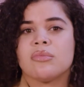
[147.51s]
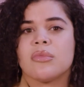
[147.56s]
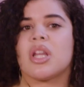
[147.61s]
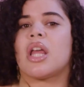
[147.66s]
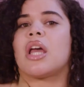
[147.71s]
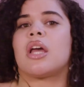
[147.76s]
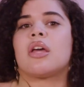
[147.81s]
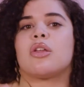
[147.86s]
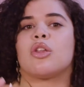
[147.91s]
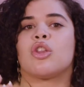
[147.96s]

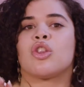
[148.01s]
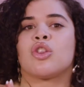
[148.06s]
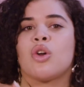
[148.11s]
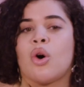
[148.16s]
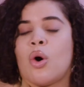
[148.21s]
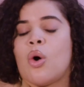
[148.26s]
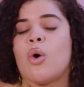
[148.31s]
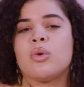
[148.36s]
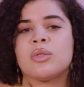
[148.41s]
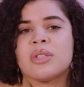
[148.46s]
Like, the
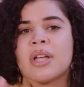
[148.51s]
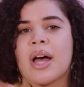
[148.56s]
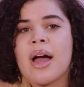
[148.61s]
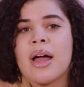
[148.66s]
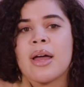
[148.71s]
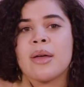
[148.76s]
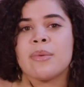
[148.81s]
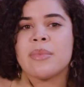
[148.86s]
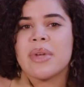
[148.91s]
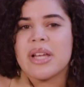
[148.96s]
whole
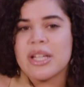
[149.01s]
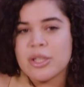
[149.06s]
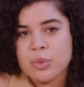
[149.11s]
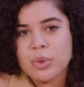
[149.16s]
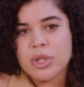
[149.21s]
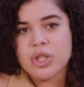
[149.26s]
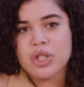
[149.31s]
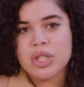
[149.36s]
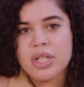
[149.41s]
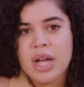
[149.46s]
time is
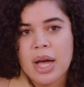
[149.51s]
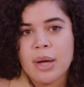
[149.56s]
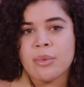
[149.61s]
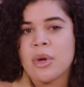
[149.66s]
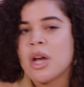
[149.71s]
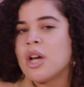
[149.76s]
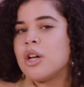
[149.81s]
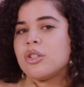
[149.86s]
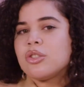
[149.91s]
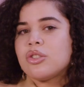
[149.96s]
wintertime.
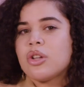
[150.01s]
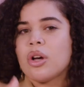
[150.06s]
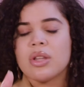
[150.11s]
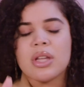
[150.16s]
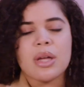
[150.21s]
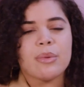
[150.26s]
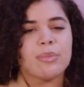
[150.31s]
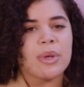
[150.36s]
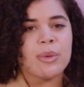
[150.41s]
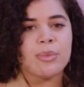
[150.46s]
Don't
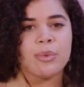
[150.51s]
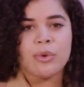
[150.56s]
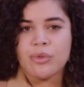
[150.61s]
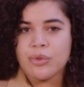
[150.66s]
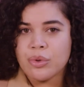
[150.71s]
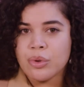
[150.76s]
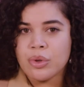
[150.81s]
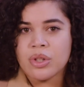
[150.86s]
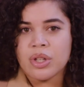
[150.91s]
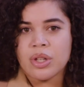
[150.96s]
let people
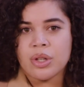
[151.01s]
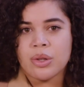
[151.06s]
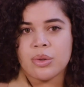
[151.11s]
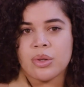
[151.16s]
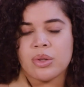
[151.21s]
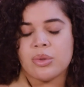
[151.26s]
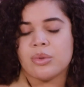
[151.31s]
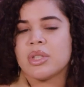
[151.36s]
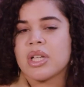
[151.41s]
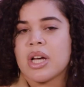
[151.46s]
fool you
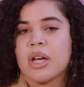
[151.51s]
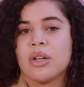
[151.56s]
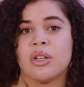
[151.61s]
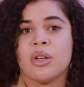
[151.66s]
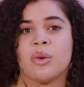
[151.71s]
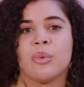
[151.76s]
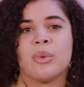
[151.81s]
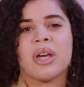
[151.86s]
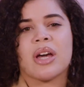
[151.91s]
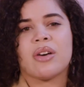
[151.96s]
who tell
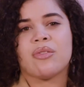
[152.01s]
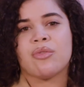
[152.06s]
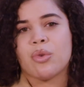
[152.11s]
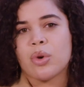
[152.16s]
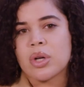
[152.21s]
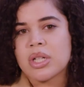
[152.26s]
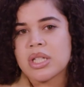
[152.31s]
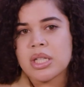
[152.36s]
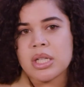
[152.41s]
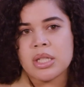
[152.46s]
you we have
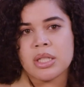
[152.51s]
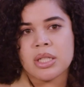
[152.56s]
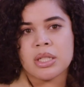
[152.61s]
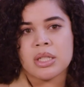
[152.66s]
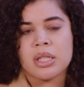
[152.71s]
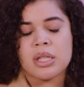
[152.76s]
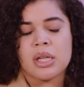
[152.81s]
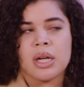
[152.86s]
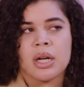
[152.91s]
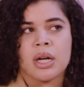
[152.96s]
4
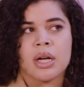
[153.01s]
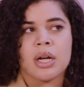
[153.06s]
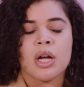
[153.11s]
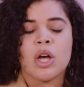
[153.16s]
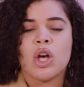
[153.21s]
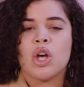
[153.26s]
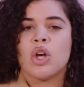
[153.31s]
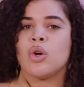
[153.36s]
seasons here.